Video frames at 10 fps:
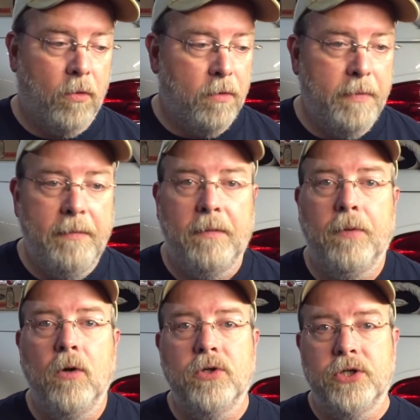or to maybe
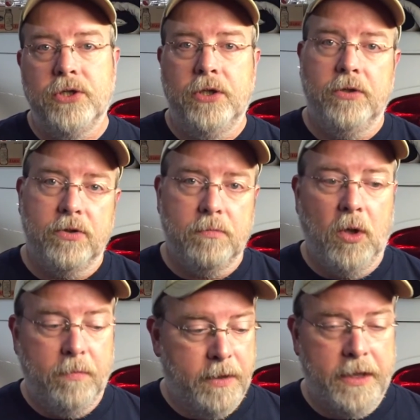purchase another
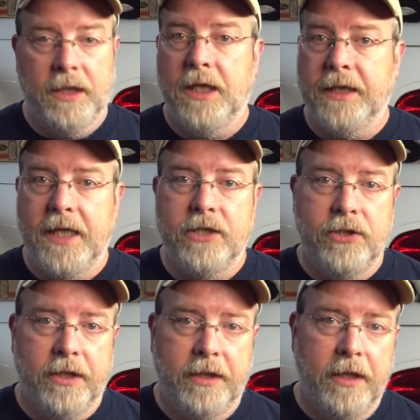small building like that
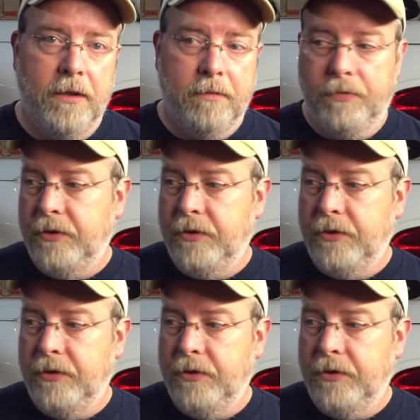shed there to